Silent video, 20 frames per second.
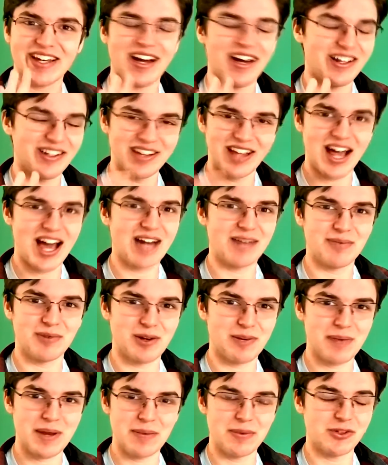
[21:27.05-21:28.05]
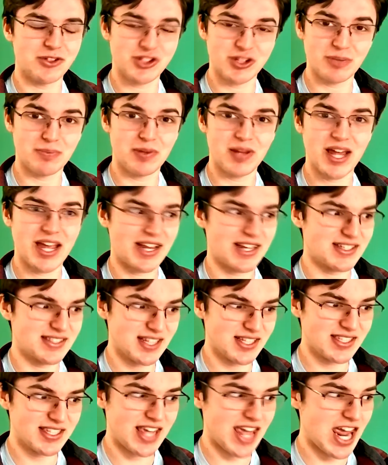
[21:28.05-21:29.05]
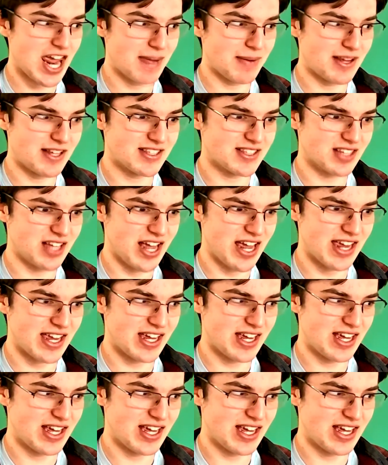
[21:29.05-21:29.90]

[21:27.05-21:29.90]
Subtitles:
a lot more people should play it, because this game is like